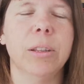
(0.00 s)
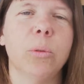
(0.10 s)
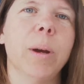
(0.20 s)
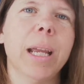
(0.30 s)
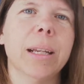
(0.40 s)
the
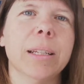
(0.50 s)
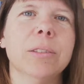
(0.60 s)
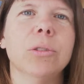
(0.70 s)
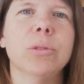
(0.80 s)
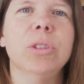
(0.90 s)
weight
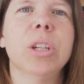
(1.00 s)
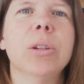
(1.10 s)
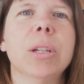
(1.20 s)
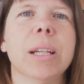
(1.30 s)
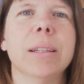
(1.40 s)
is you'll
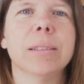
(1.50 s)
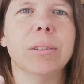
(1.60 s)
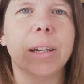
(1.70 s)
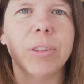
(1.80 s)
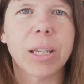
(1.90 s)
notice
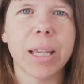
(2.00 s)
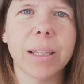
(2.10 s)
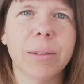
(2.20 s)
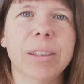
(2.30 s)
you'll have a